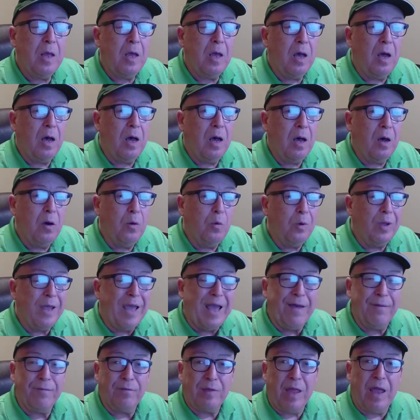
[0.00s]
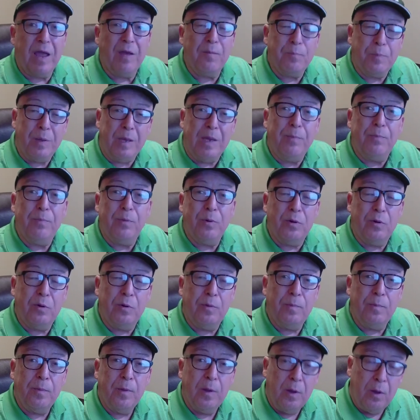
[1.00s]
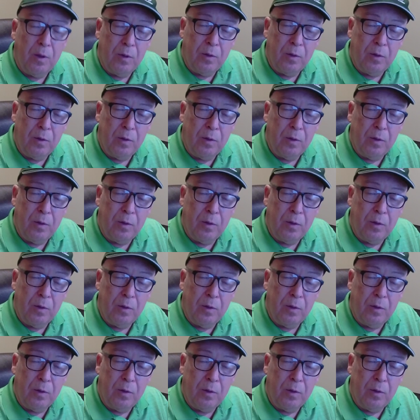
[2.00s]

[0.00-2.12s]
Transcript: uh, we have to have people